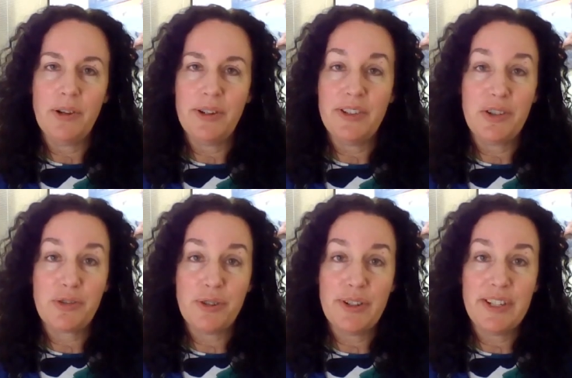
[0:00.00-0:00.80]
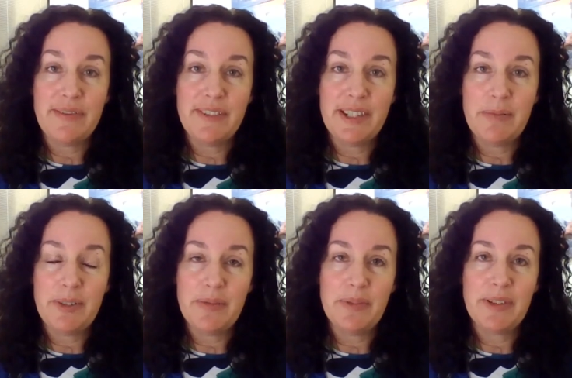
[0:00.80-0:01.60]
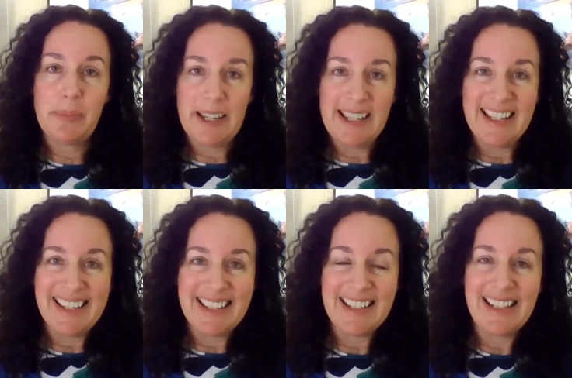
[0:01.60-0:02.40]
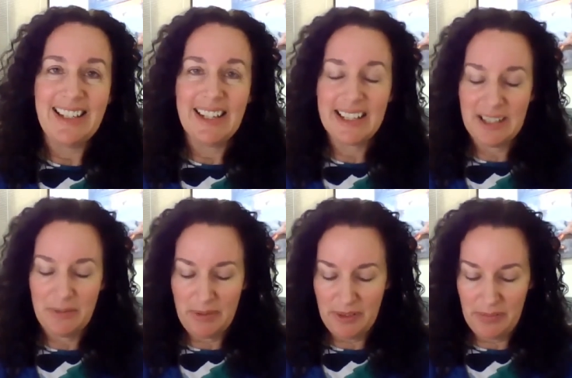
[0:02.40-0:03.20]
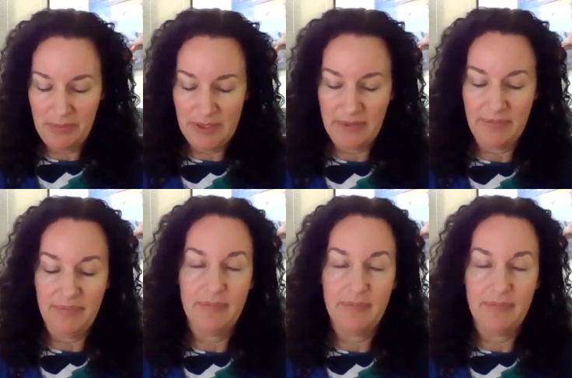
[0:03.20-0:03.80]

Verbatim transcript: those intrusive symptoms, the PTSD like symptoms?